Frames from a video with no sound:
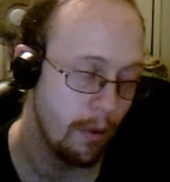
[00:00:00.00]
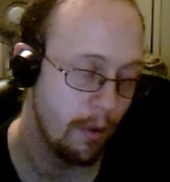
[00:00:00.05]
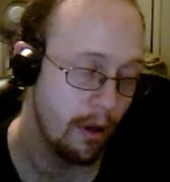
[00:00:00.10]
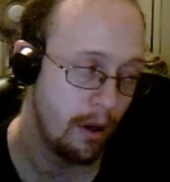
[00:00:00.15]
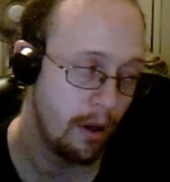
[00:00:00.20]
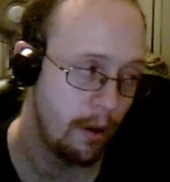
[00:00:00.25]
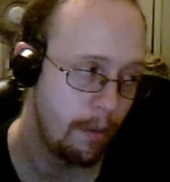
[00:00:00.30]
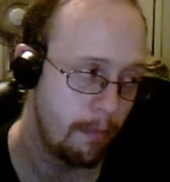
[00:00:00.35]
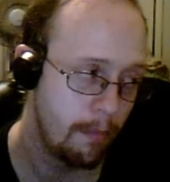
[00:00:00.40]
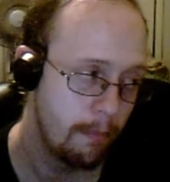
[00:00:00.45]

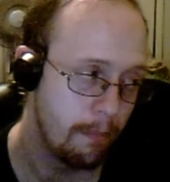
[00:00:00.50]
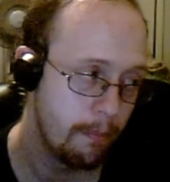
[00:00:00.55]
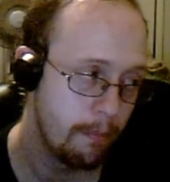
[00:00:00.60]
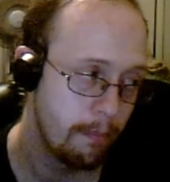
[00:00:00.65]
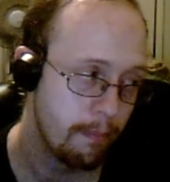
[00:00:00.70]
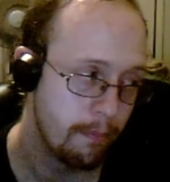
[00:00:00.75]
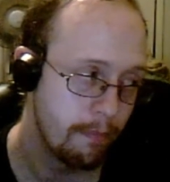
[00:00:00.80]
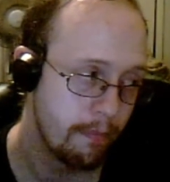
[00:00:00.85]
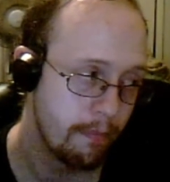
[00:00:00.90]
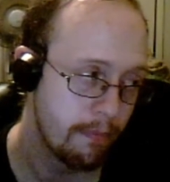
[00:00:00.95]
well,
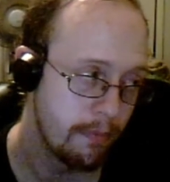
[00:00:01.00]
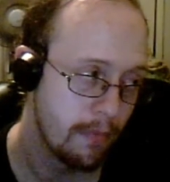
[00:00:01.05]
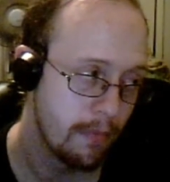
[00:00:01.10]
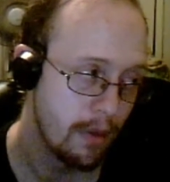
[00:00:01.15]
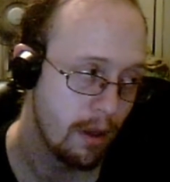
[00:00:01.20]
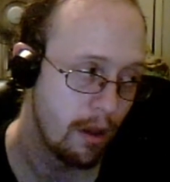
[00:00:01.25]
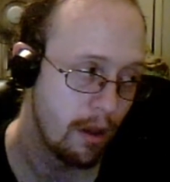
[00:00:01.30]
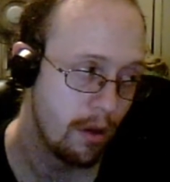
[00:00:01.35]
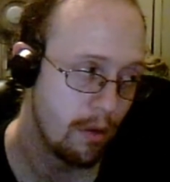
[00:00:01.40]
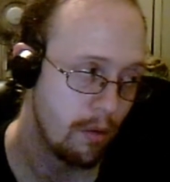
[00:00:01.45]

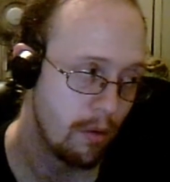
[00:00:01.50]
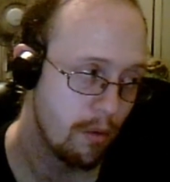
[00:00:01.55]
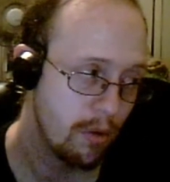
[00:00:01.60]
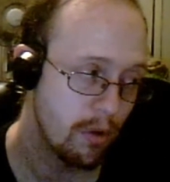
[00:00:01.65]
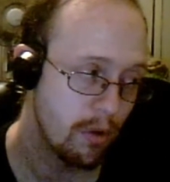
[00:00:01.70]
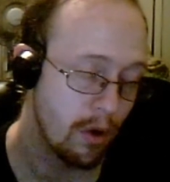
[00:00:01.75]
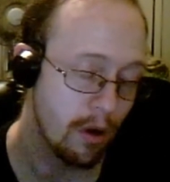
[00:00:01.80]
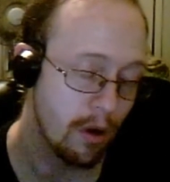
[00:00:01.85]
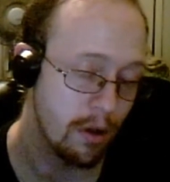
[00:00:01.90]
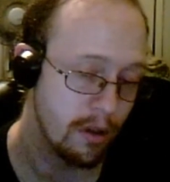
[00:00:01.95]

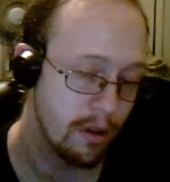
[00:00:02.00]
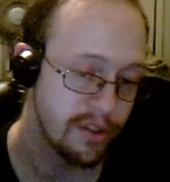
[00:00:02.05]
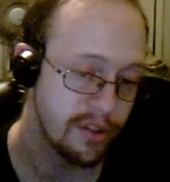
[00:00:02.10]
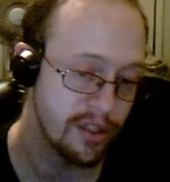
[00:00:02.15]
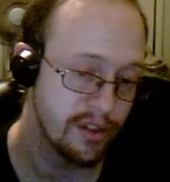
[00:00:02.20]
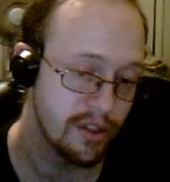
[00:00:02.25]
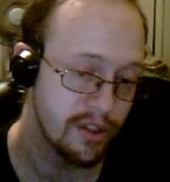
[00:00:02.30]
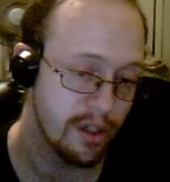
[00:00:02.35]
regardless,